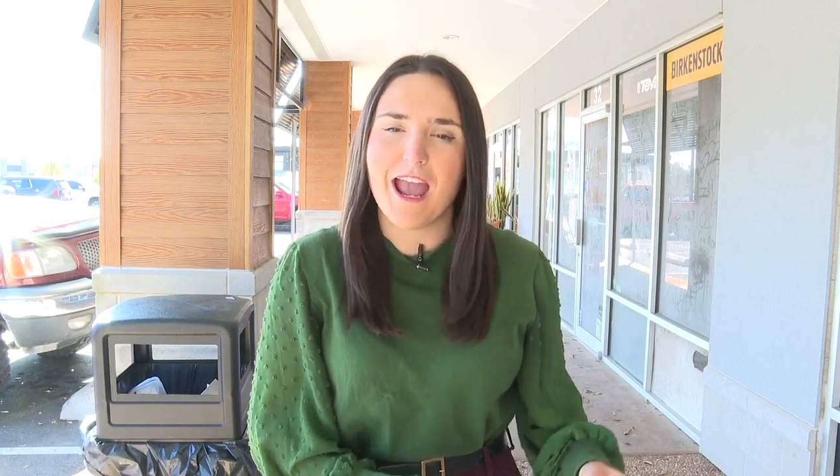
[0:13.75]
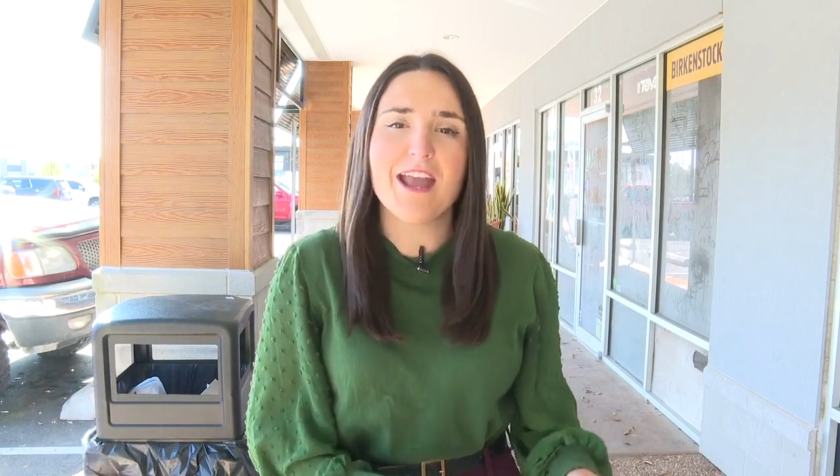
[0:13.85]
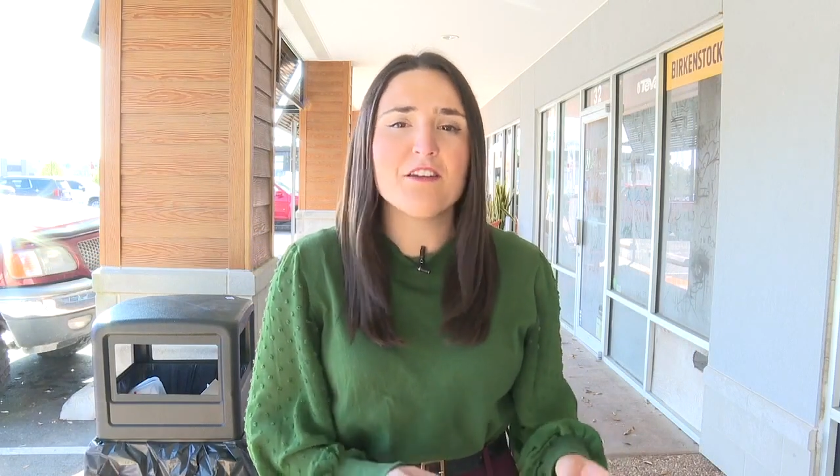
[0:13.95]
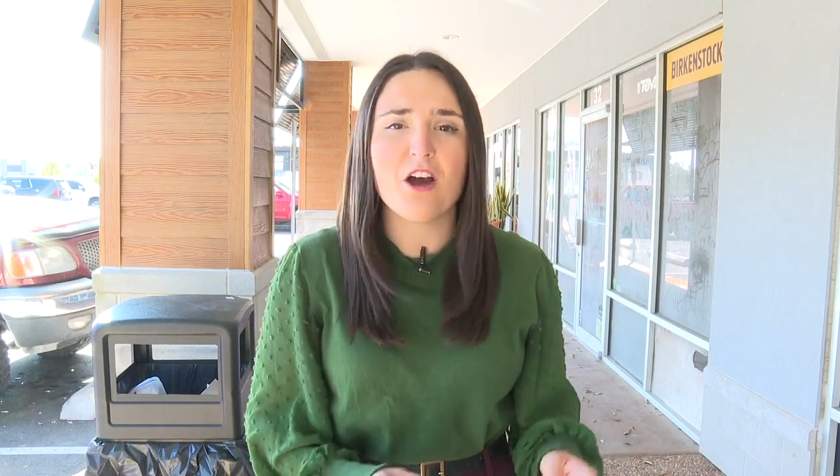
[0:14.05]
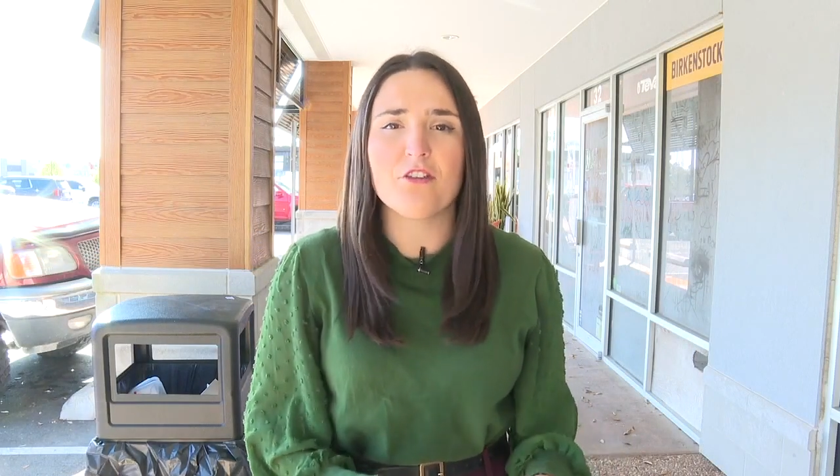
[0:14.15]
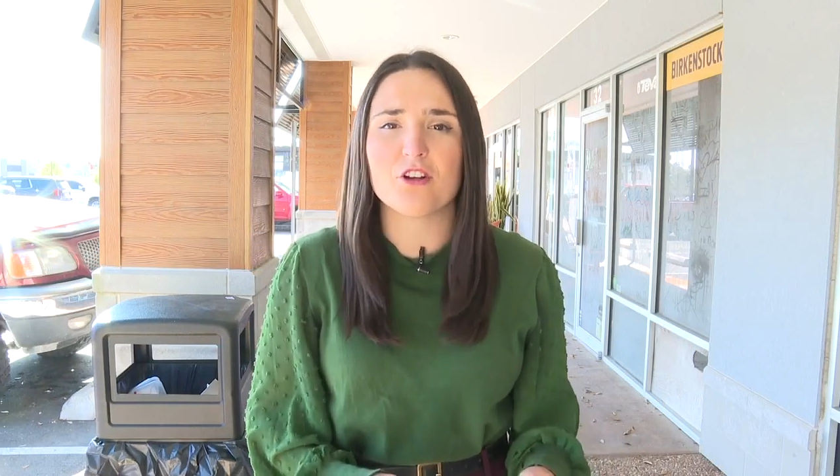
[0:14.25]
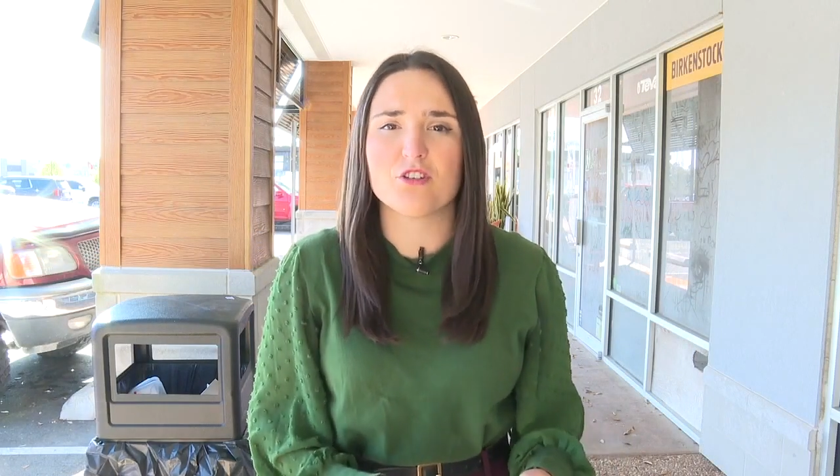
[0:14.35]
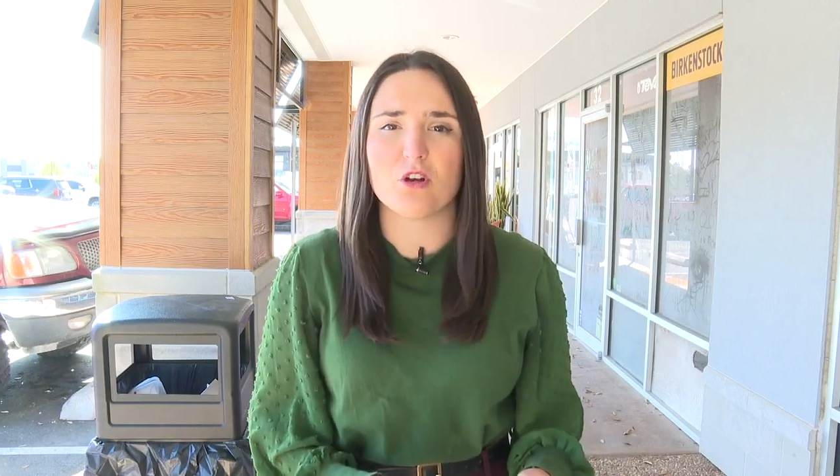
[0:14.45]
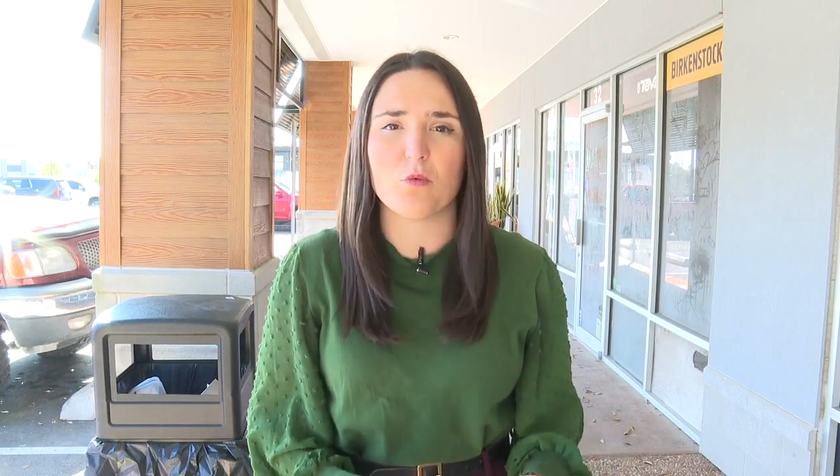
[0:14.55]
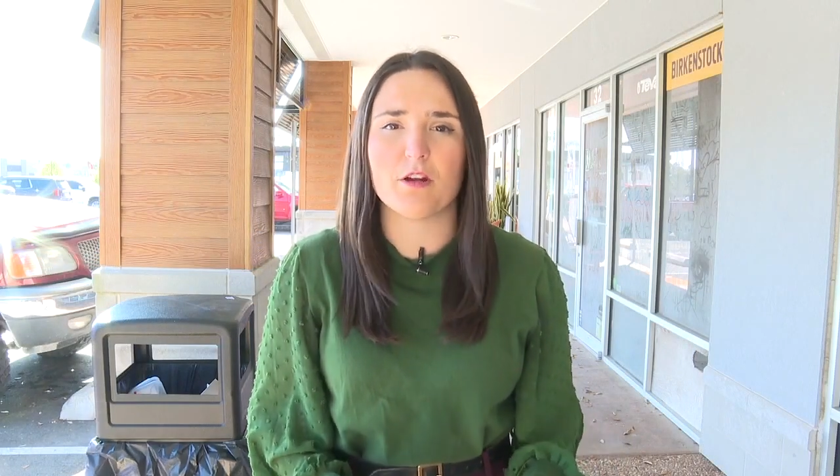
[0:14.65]
and
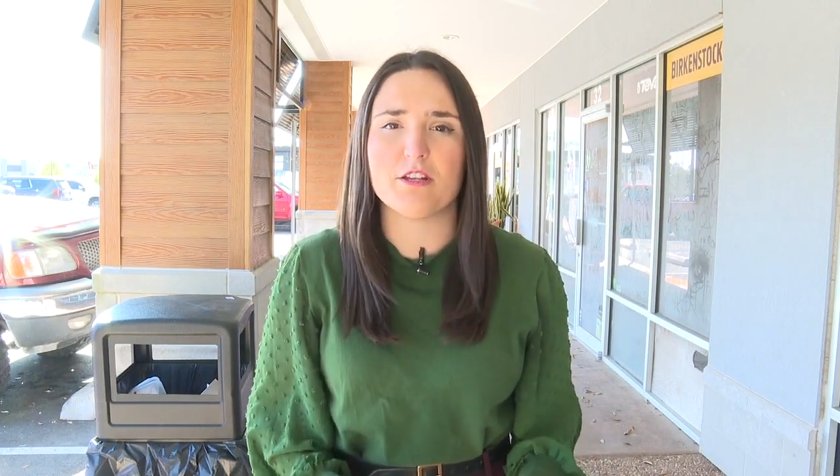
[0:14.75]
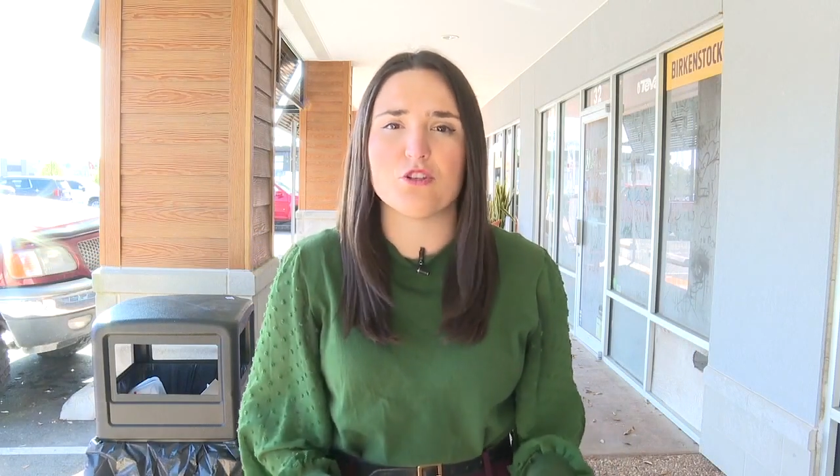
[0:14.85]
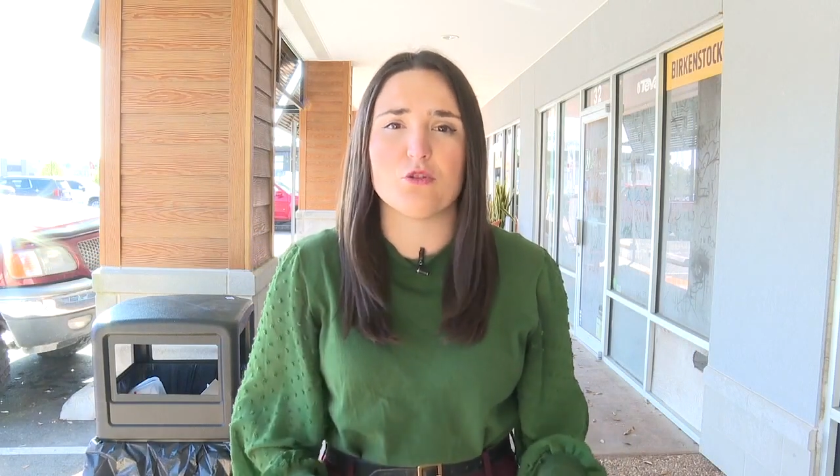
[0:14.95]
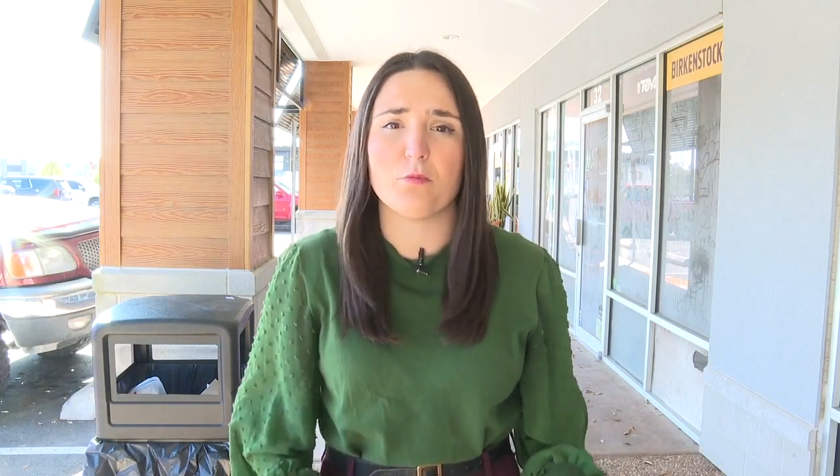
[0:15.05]
others are working to